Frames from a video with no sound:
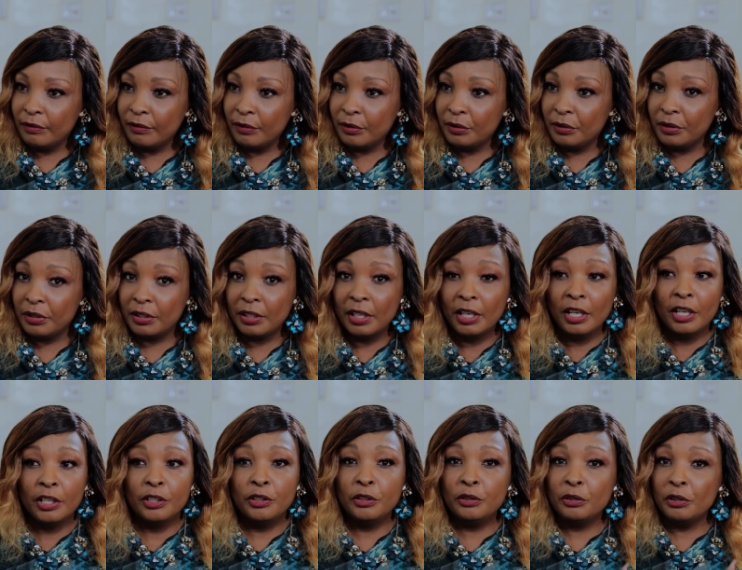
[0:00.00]
foods,
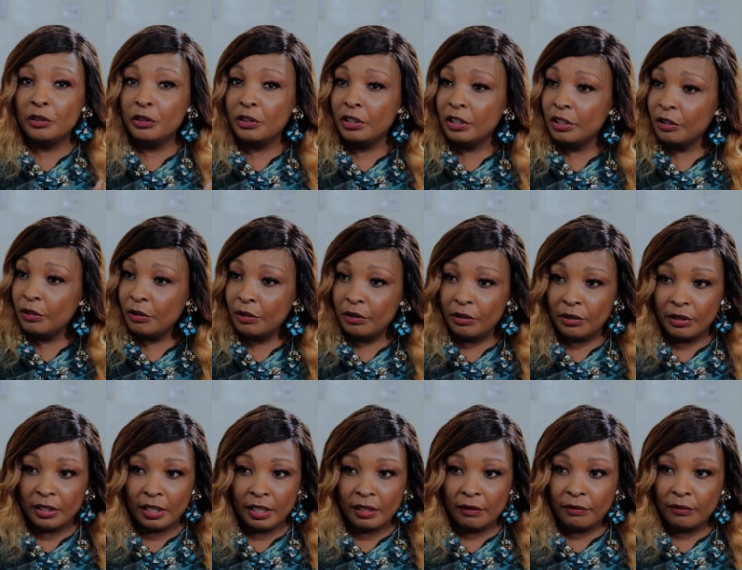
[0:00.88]
do not
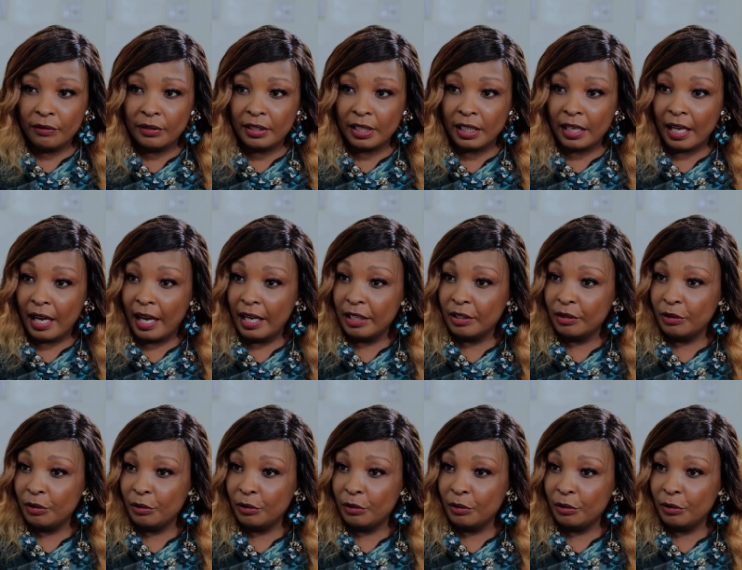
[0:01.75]
introduce any foods that are high in